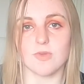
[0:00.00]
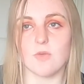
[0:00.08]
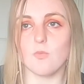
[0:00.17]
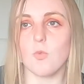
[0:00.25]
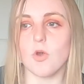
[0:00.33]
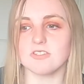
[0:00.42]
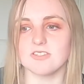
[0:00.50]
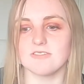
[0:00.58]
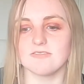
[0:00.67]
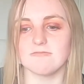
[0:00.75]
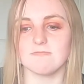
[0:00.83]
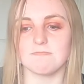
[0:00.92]
It
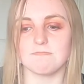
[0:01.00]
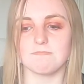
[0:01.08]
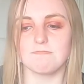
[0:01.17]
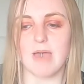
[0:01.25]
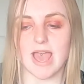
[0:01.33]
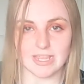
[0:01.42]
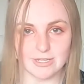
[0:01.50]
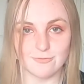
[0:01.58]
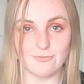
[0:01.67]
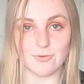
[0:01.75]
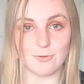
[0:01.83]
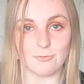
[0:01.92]
wasn't
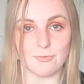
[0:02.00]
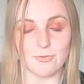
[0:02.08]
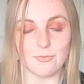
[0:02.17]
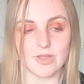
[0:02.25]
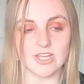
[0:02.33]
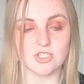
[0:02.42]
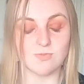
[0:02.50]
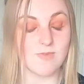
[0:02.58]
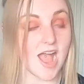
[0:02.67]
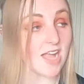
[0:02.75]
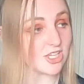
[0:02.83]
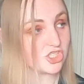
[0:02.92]
painful, which
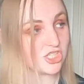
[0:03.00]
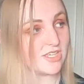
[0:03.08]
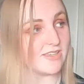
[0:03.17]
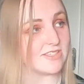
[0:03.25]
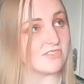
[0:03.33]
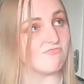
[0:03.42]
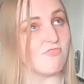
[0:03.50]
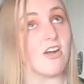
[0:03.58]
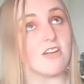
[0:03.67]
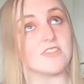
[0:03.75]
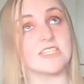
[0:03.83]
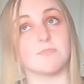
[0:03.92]
actually is rather
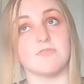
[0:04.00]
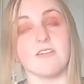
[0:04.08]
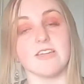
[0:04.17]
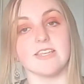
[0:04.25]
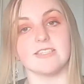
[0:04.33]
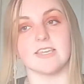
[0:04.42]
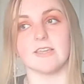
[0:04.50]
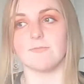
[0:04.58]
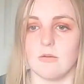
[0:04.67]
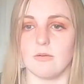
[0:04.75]
surprising.